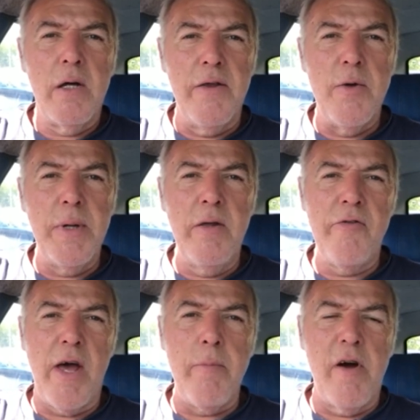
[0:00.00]
In the
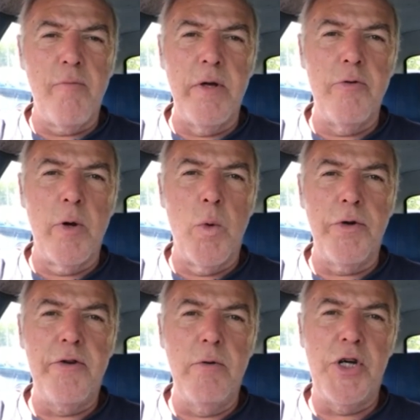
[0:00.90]
meantime, I've been doing one
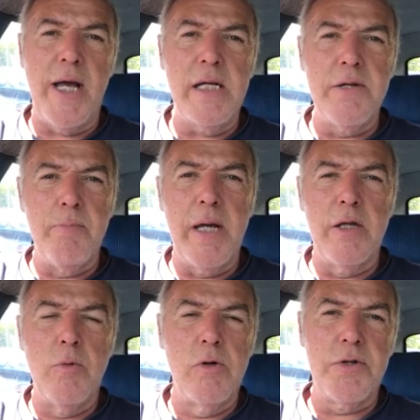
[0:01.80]
or two checks and
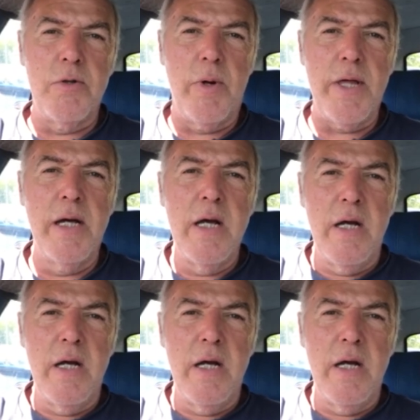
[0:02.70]
making the most of the weather